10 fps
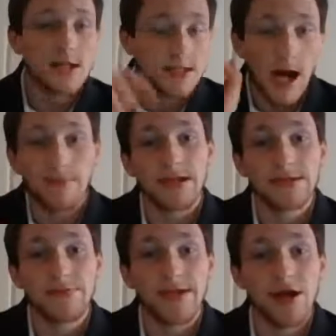stop this
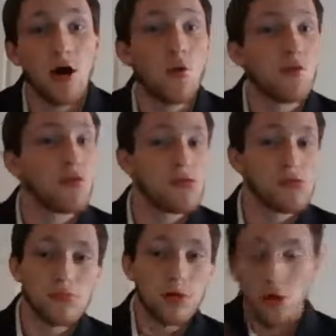video,
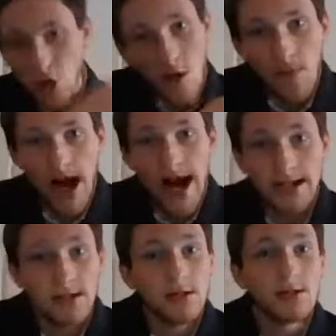go
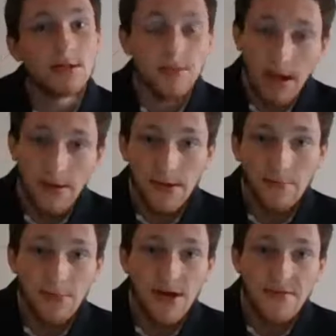back to my
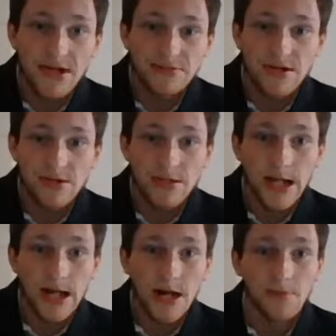previous video
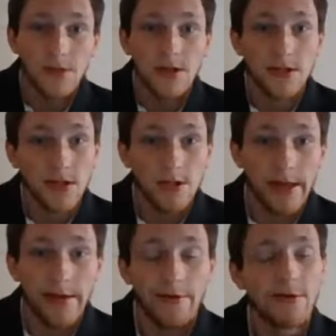that I uploaded
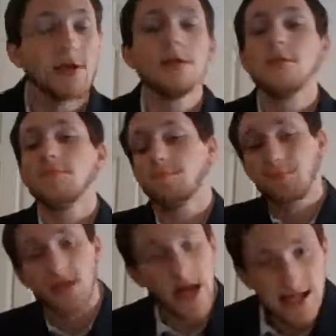earlier,
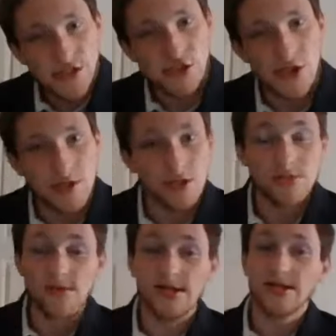and
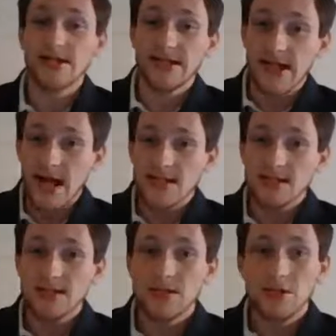choose whether
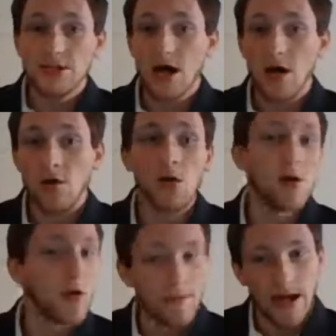yes, no,
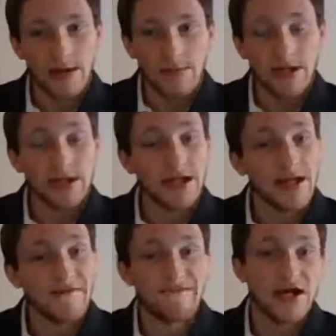or maybe
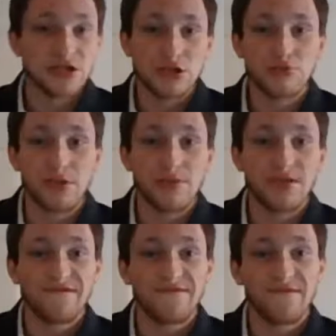if I should reboot
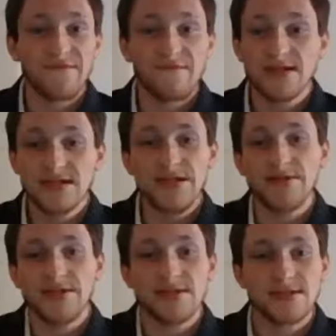the
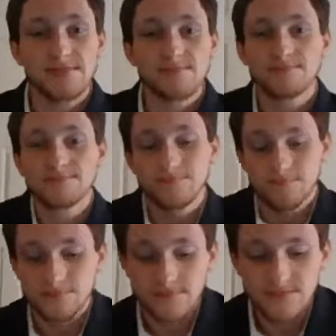series.
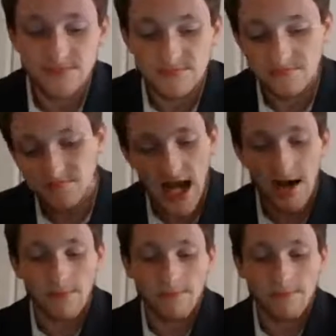Now,